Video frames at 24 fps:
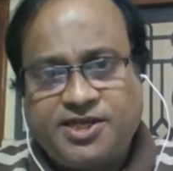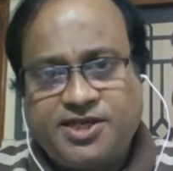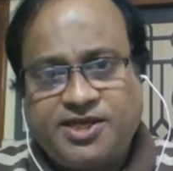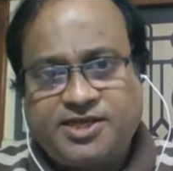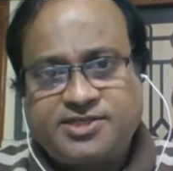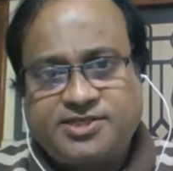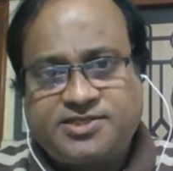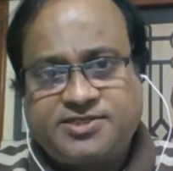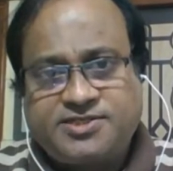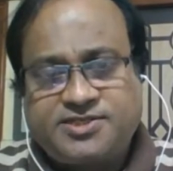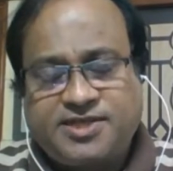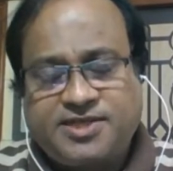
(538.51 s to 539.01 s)

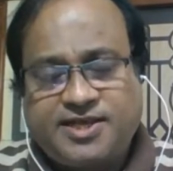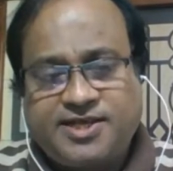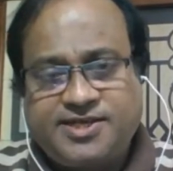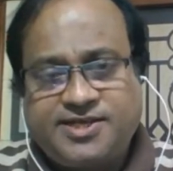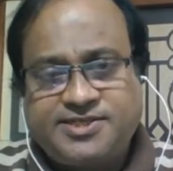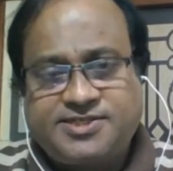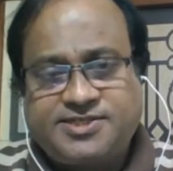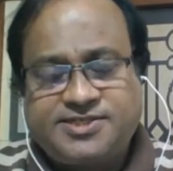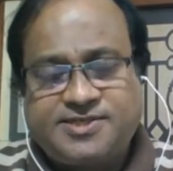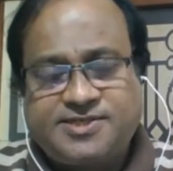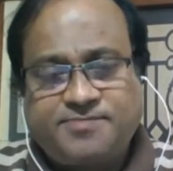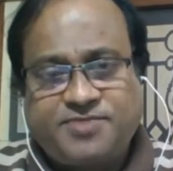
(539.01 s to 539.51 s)
is
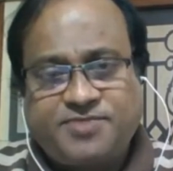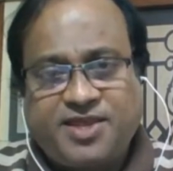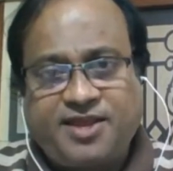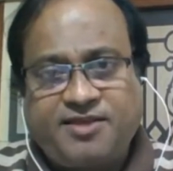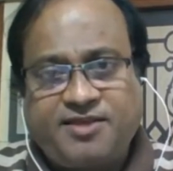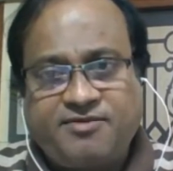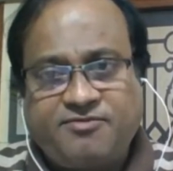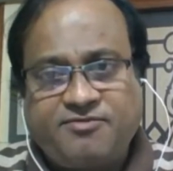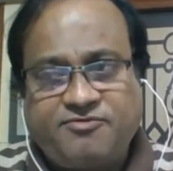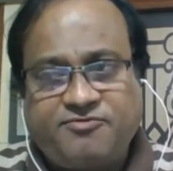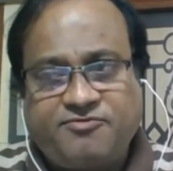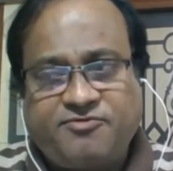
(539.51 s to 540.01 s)

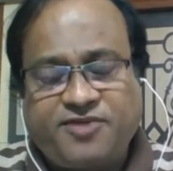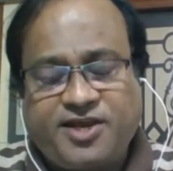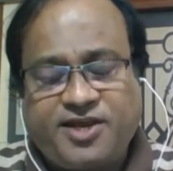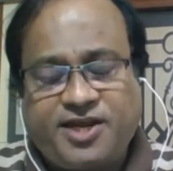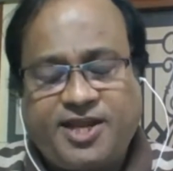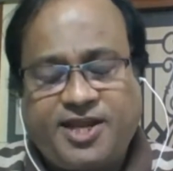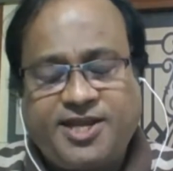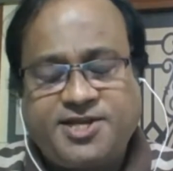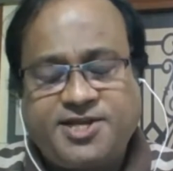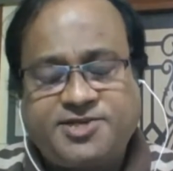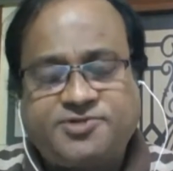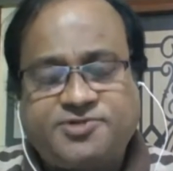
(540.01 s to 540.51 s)
something
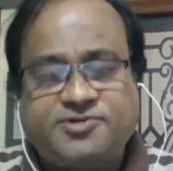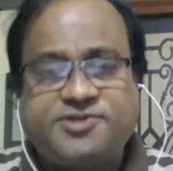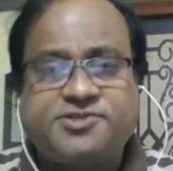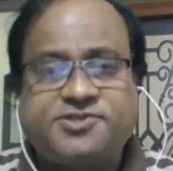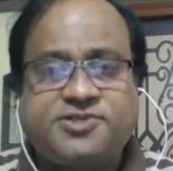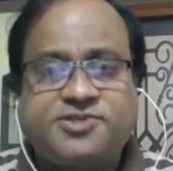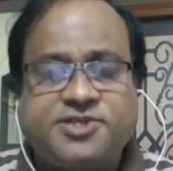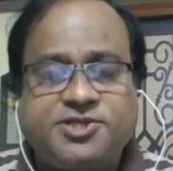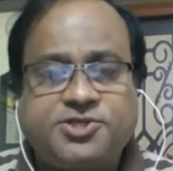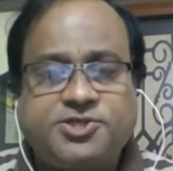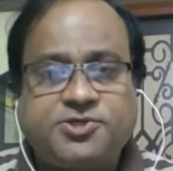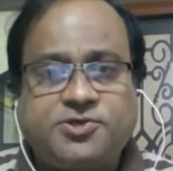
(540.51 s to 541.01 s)
very interesting